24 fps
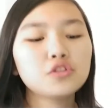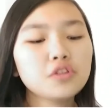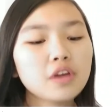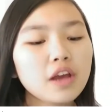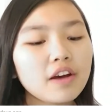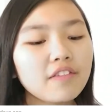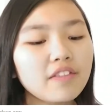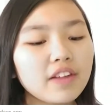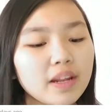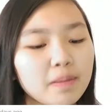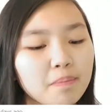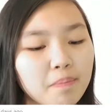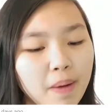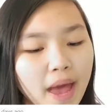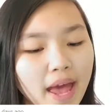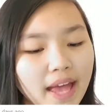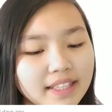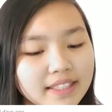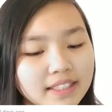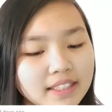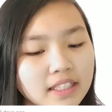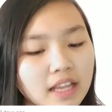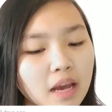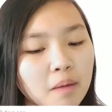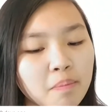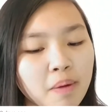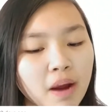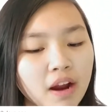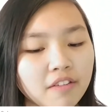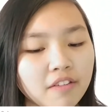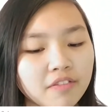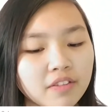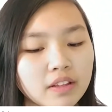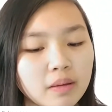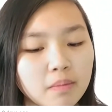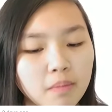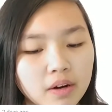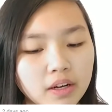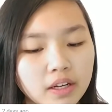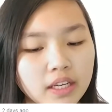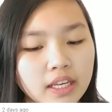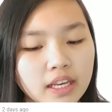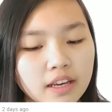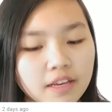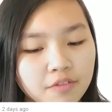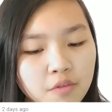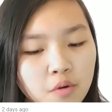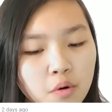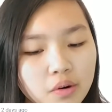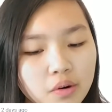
Do you have any pets apart from the monkey, of